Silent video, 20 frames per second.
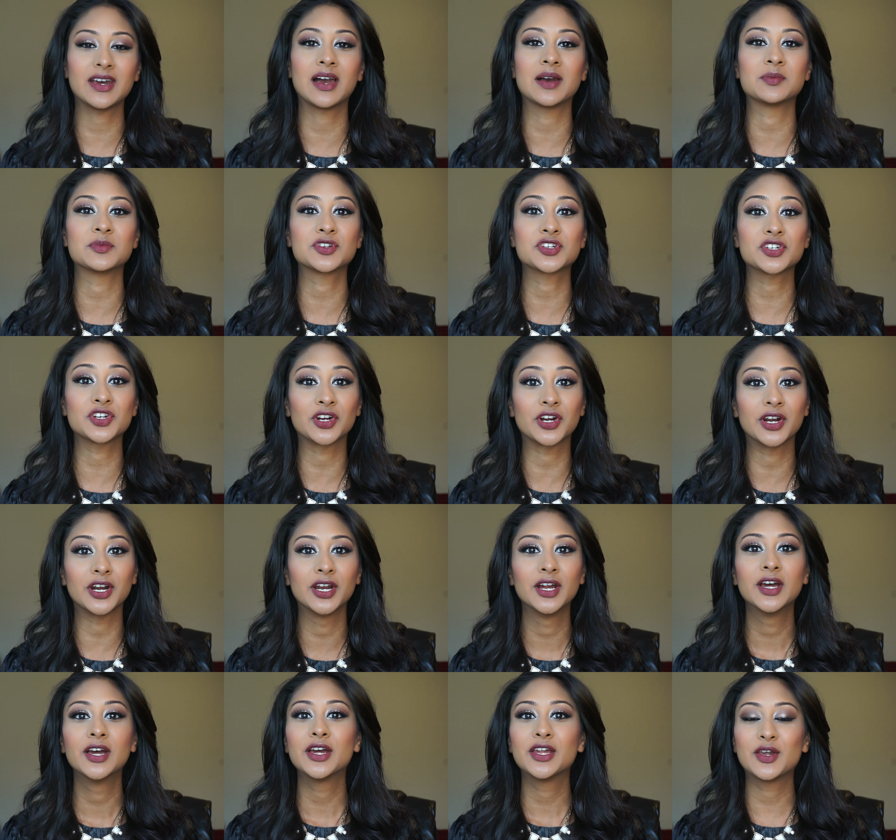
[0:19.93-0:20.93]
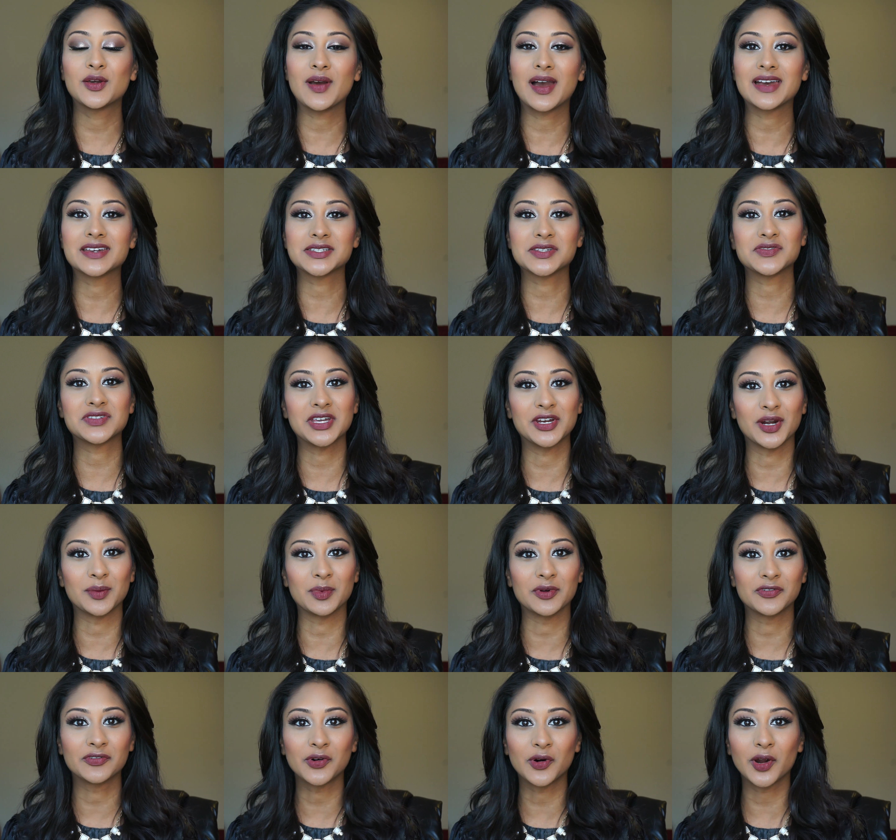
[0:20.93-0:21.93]
I'm sure you guys have seen her
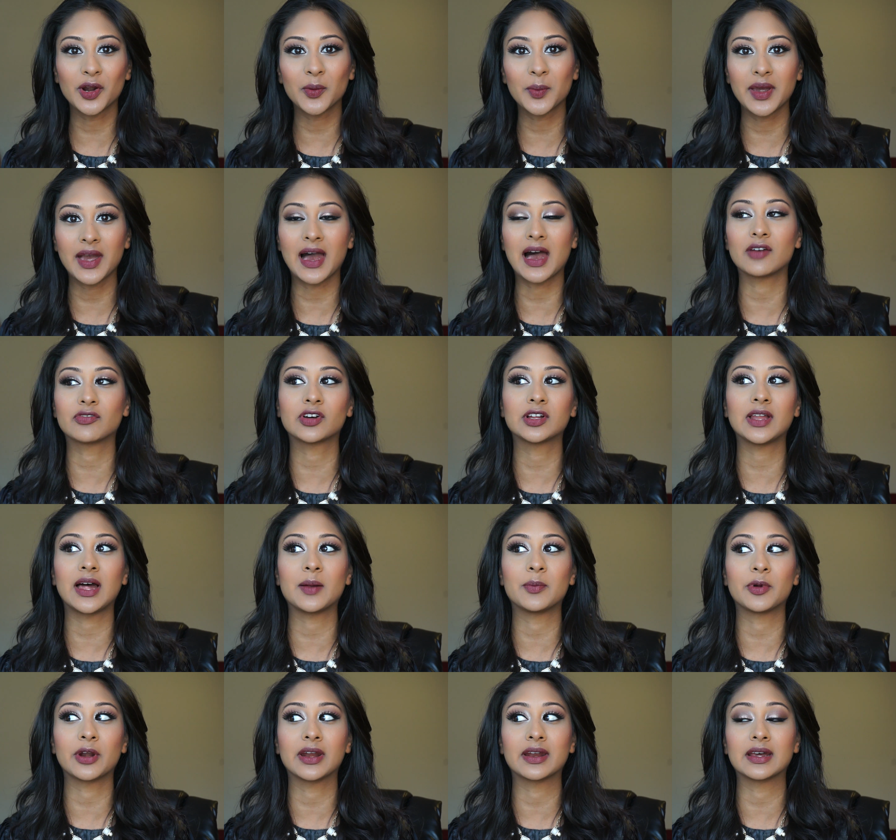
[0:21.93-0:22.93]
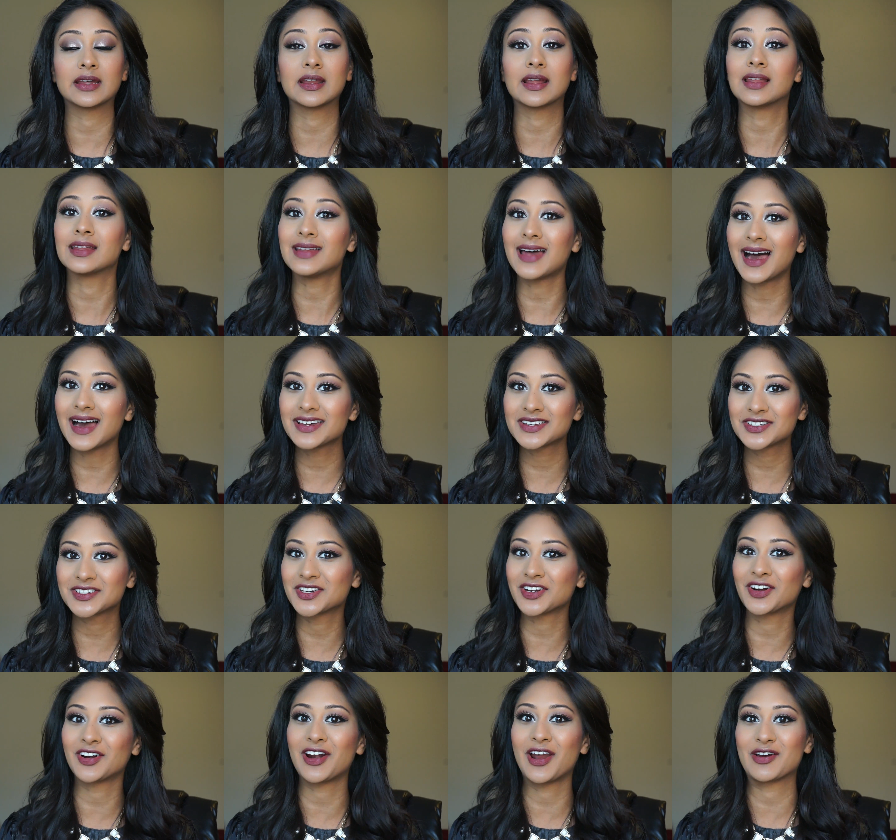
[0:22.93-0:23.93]
before. We have collaborated last
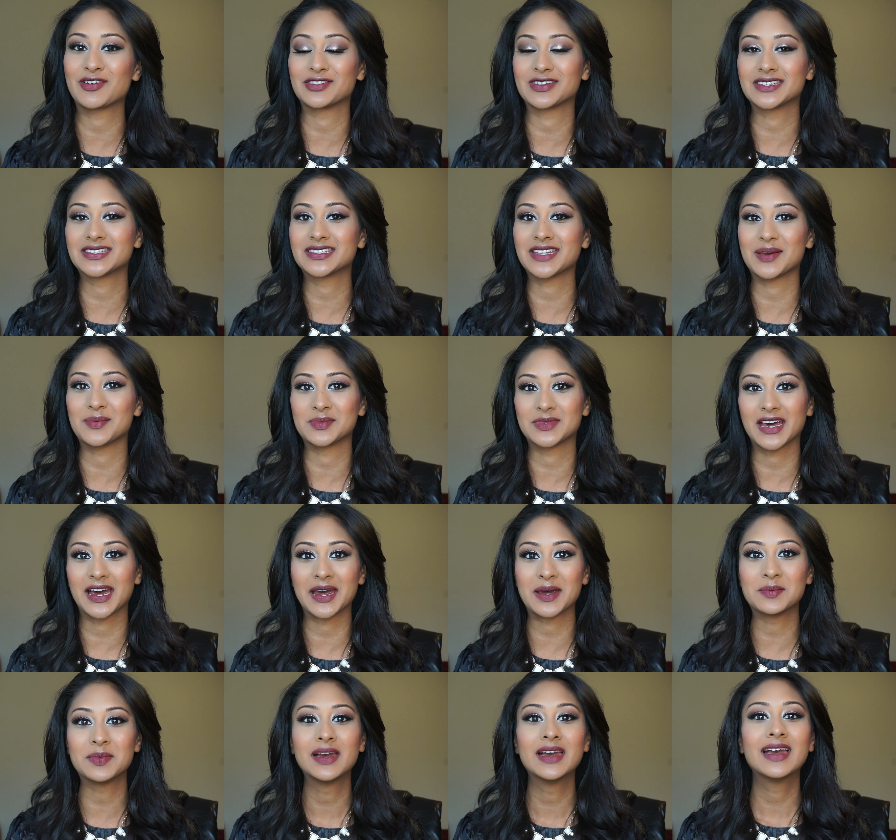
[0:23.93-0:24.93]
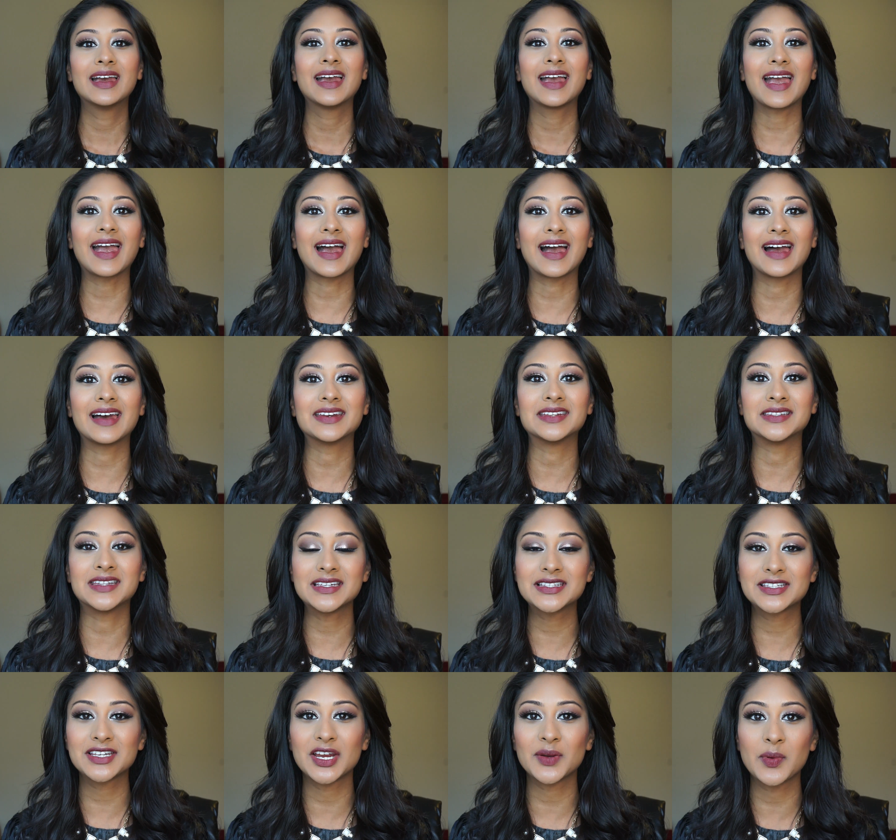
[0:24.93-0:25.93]
year around the same time, and
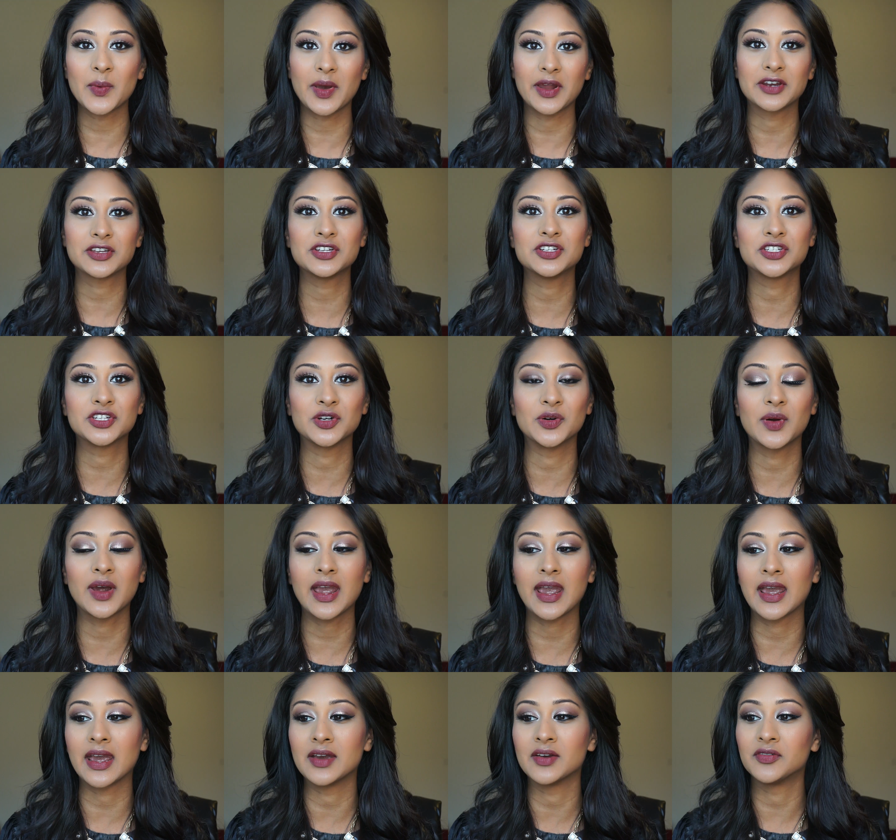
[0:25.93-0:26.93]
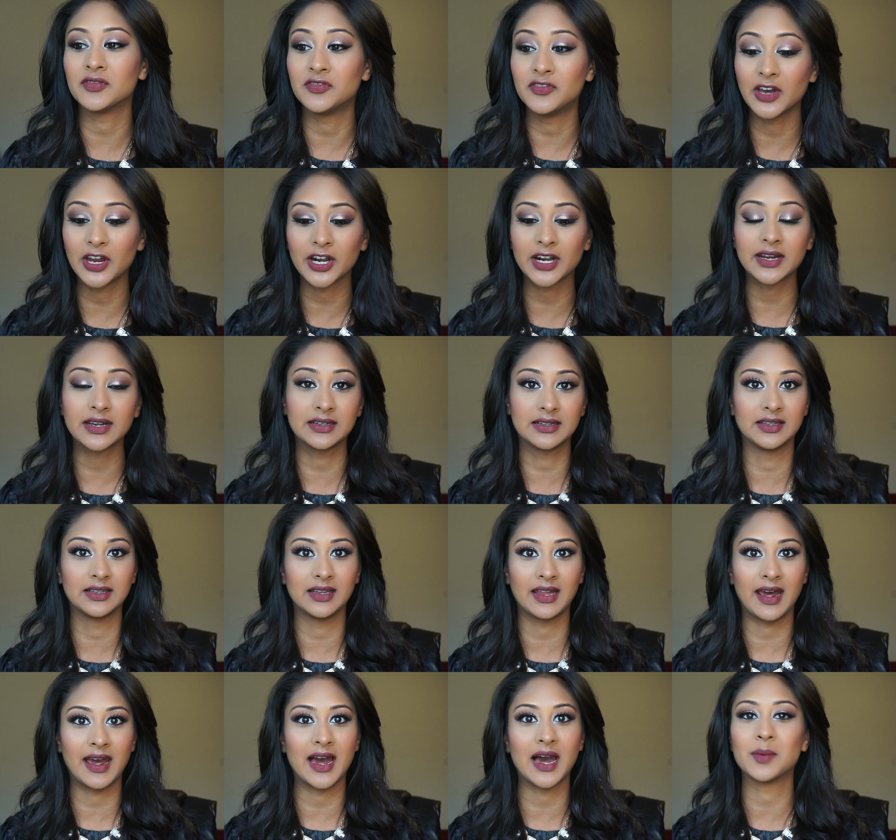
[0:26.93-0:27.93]
this year we wanted to do a very
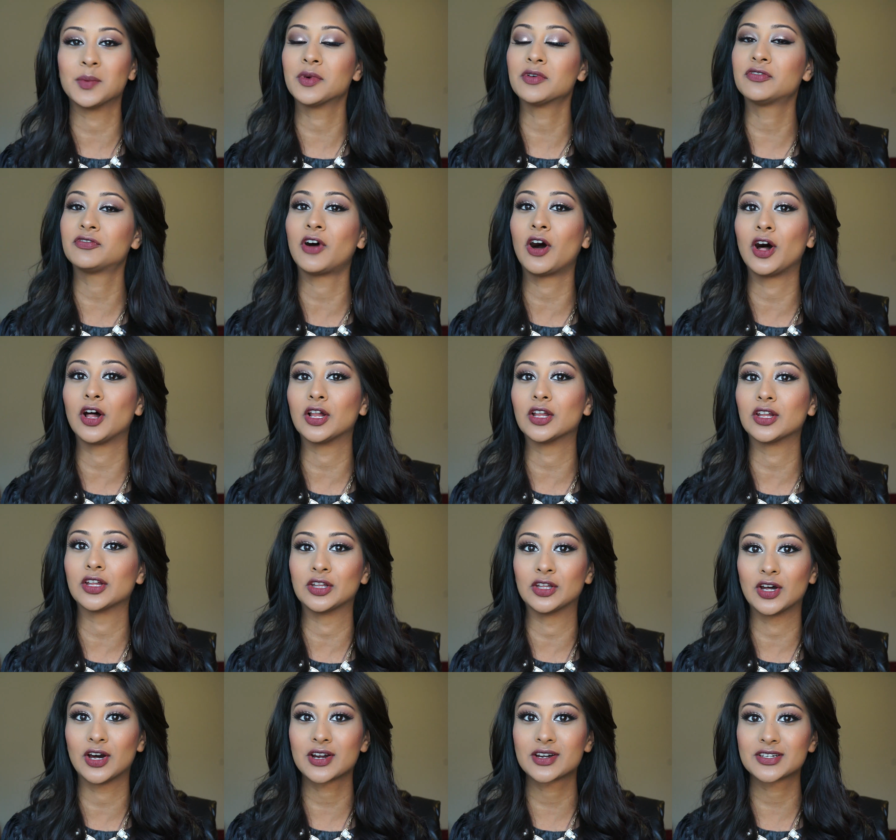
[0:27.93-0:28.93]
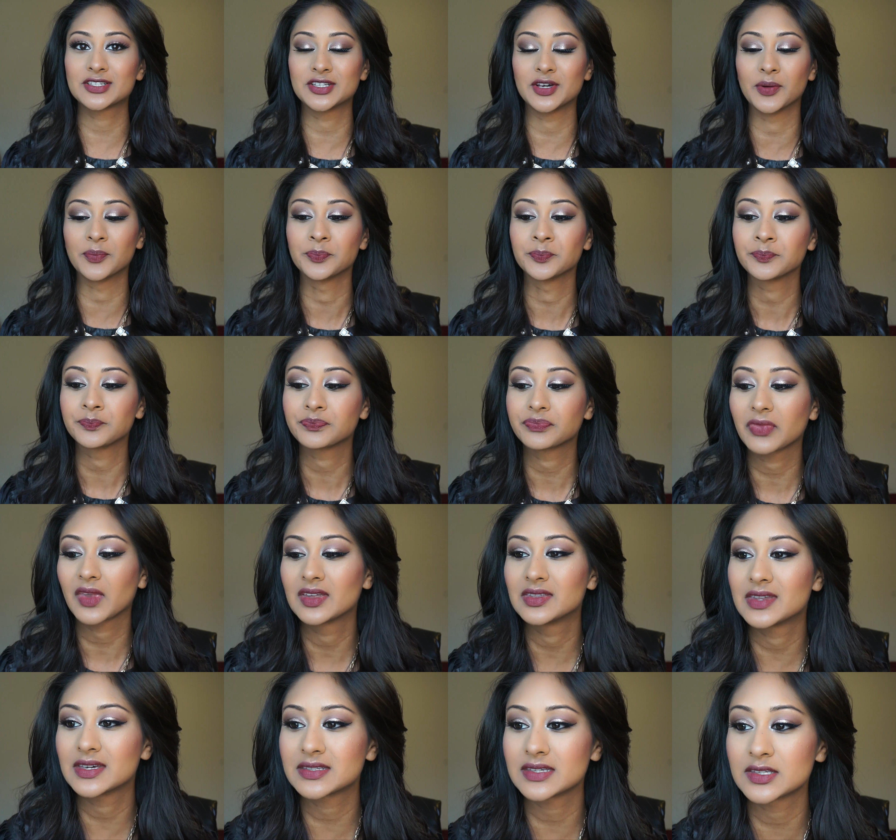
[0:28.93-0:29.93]
glam fall look. So
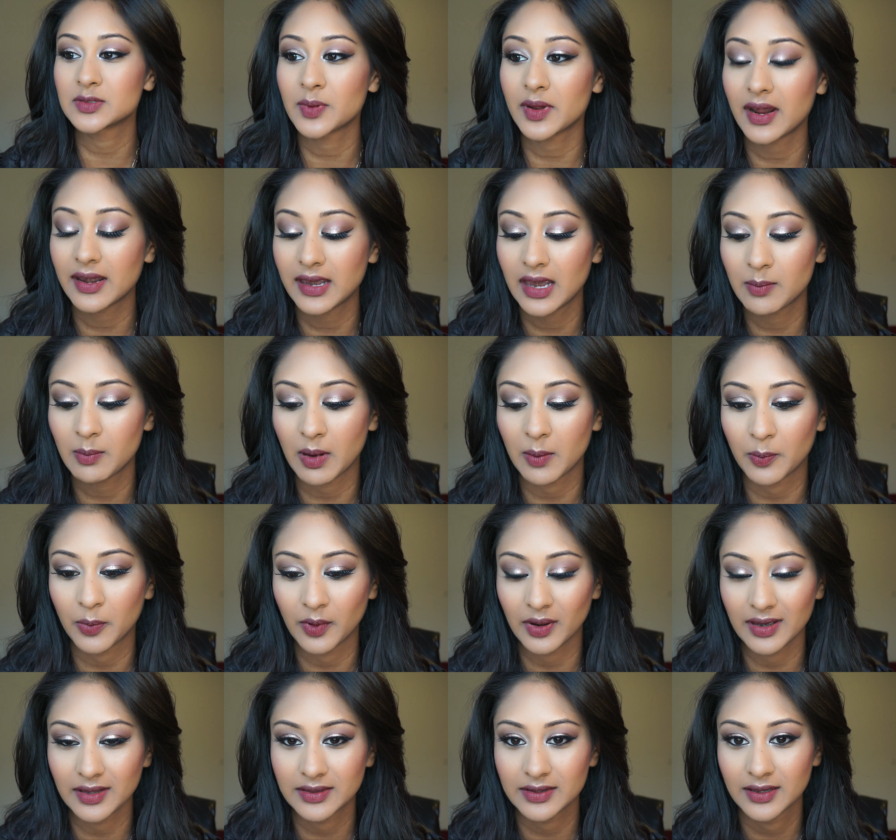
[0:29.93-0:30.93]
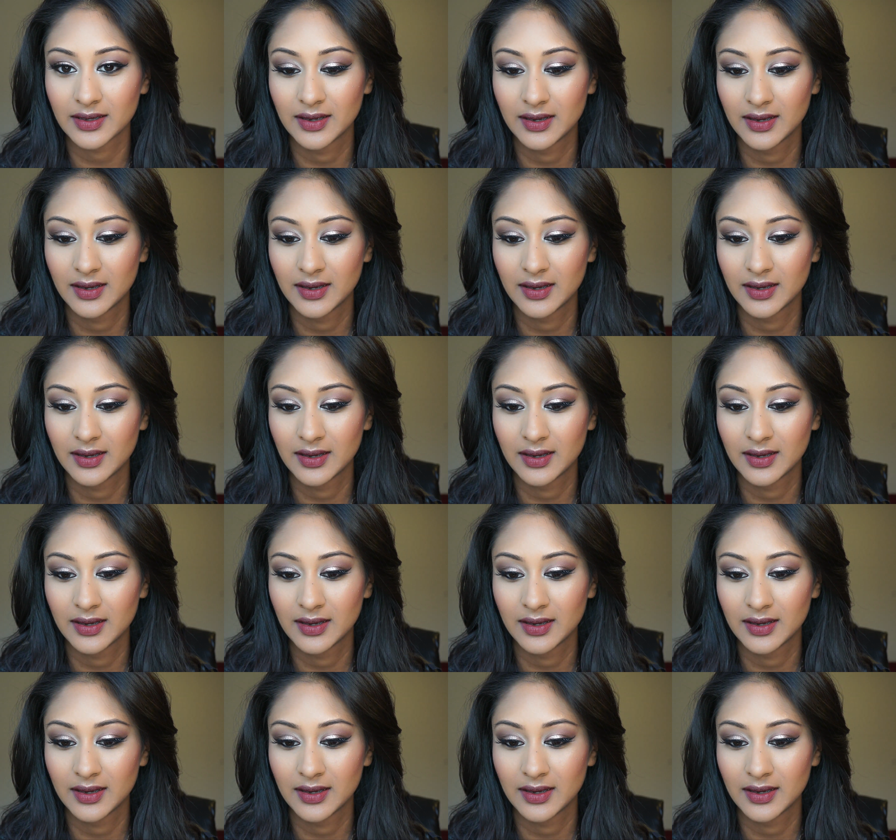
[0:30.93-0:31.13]
this is what I came up with.